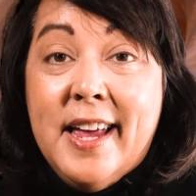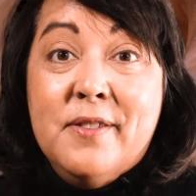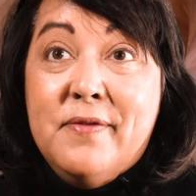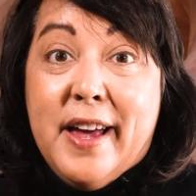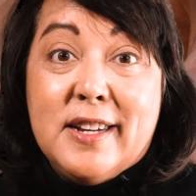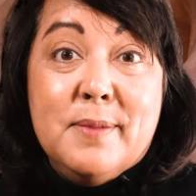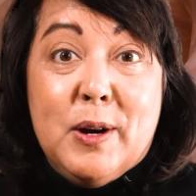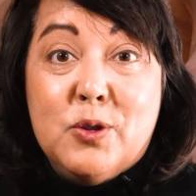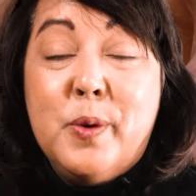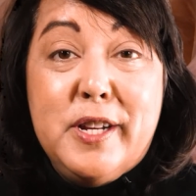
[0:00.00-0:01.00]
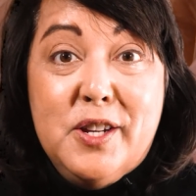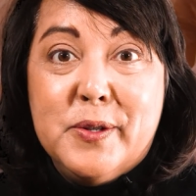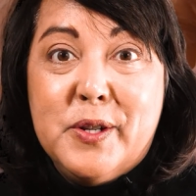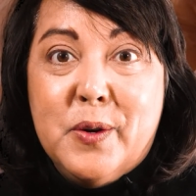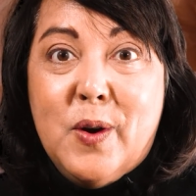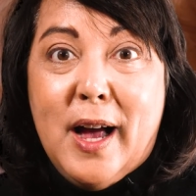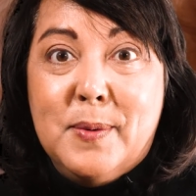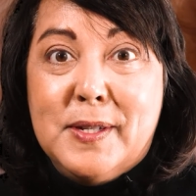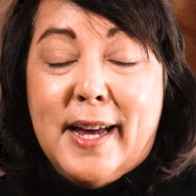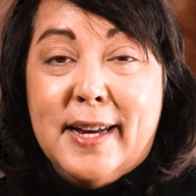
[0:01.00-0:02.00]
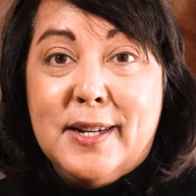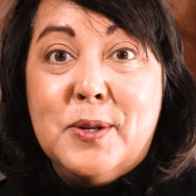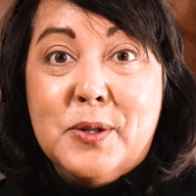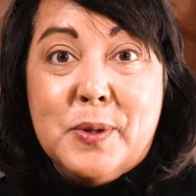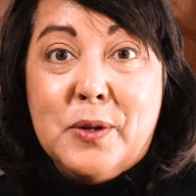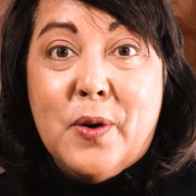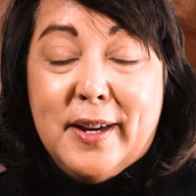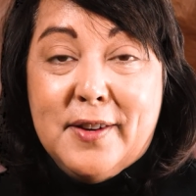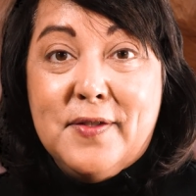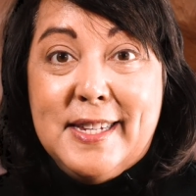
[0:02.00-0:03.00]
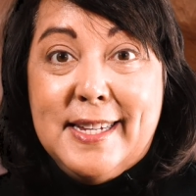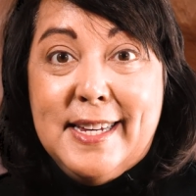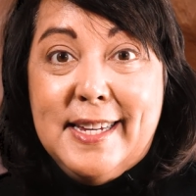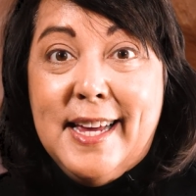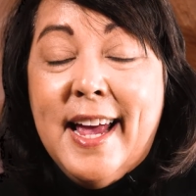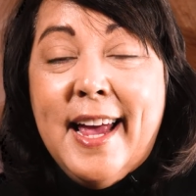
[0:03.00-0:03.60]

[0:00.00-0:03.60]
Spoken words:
In fact, about 20 years ago, I was diagnosed with chronic fatigue,